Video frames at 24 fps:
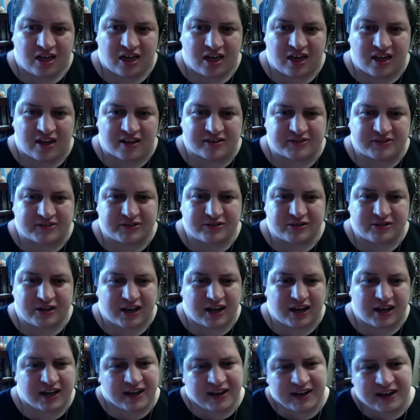as,
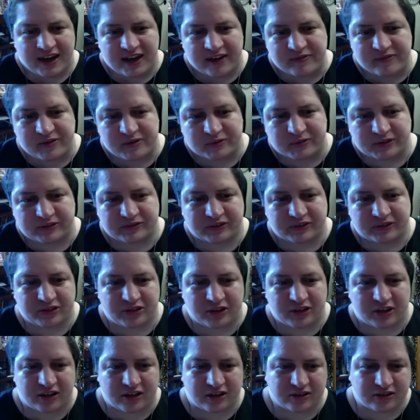hey, have you ever
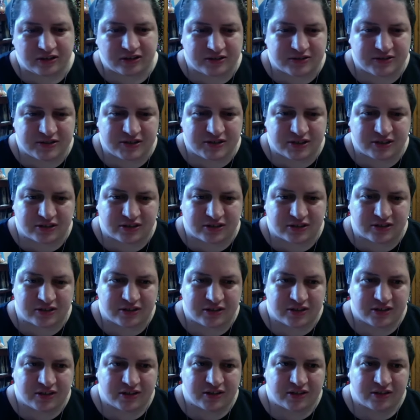considered
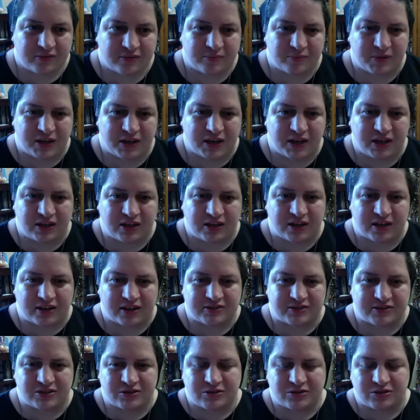being a
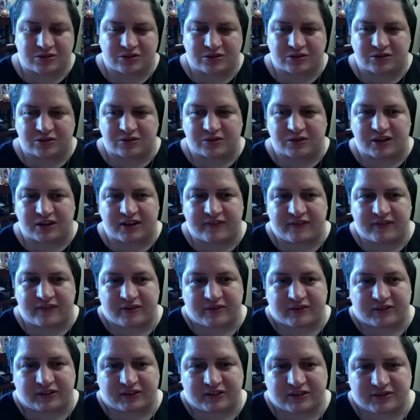sister, or have you
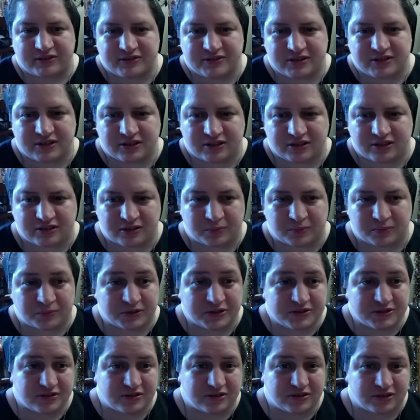ever considered the
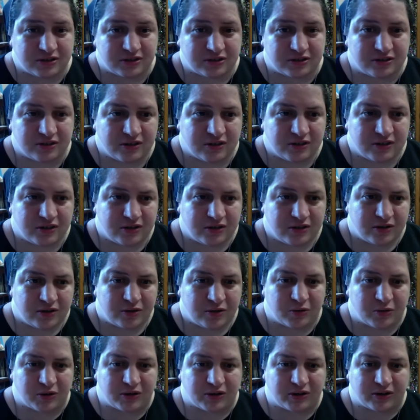priesthood
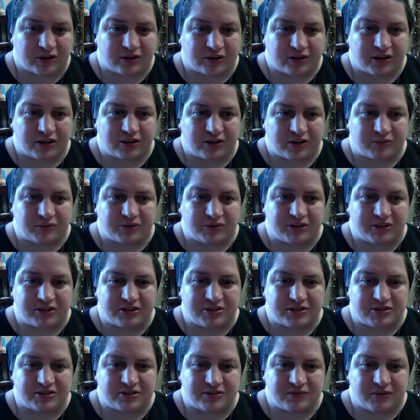or a
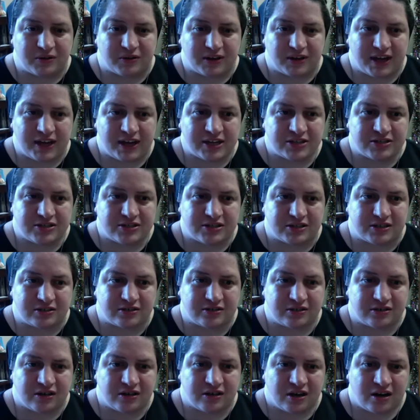religious
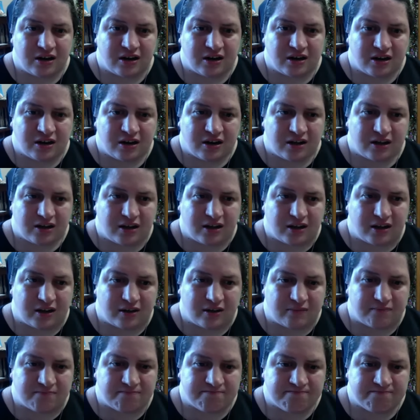vocation?
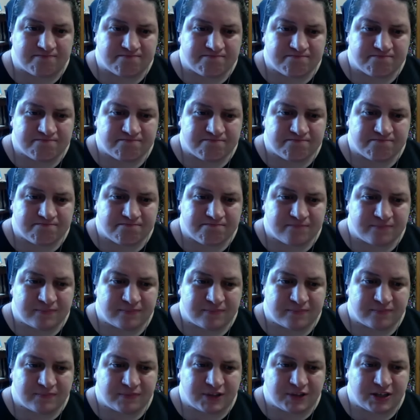And
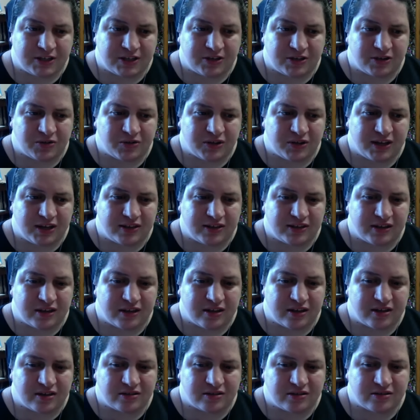
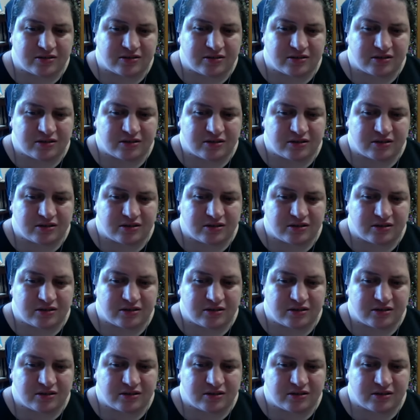then